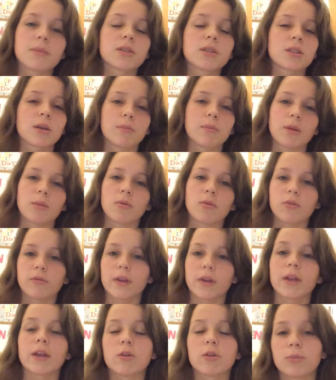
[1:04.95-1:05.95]
but some people
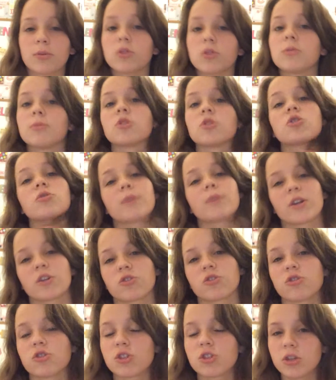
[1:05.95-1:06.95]
think it will put too much
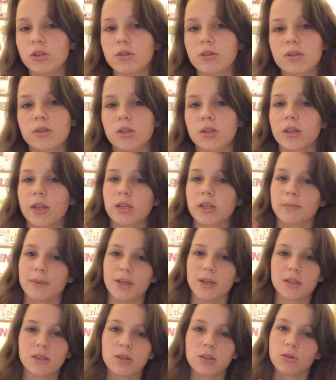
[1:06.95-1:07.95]
pressure on students, so that
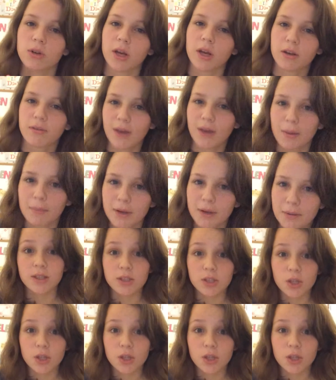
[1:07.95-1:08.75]
debate's still kind of happening.